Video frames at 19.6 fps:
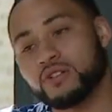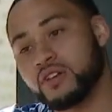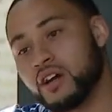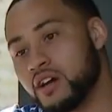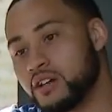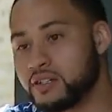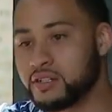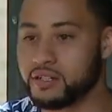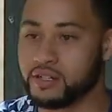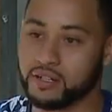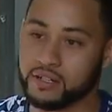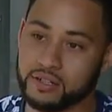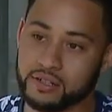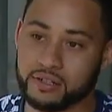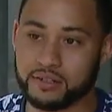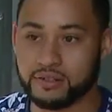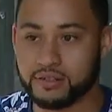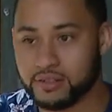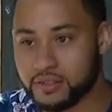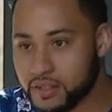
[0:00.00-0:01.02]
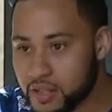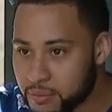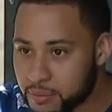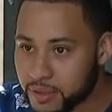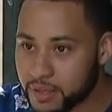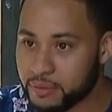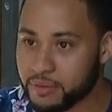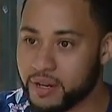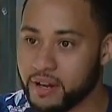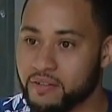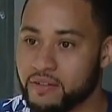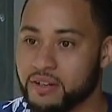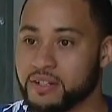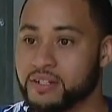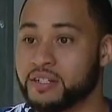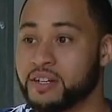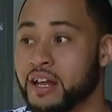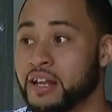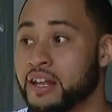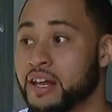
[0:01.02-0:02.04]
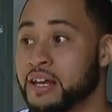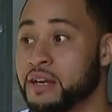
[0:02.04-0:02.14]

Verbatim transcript: Some restaurants say they'll be charging